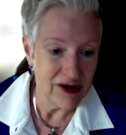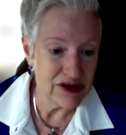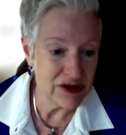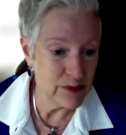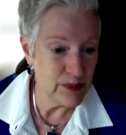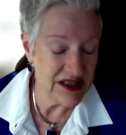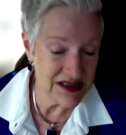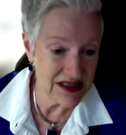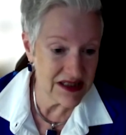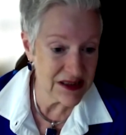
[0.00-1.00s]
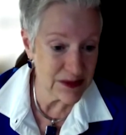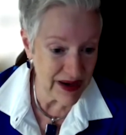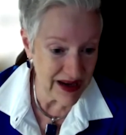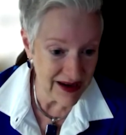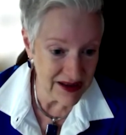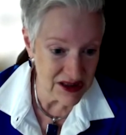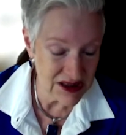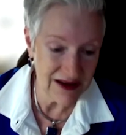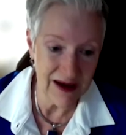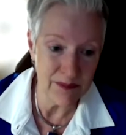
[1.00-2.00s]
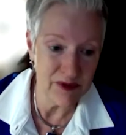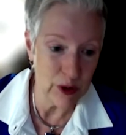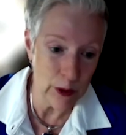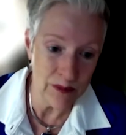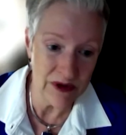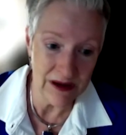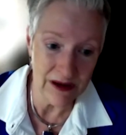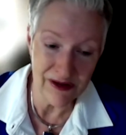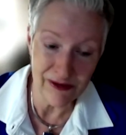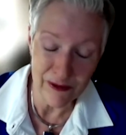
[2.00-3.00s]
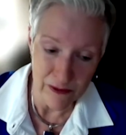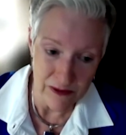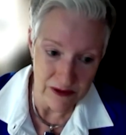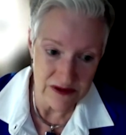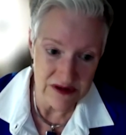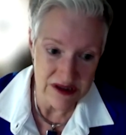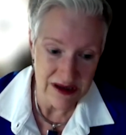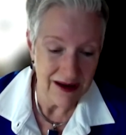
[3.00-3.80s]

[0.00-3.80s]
to Pizza Dispatch, kept opening stores,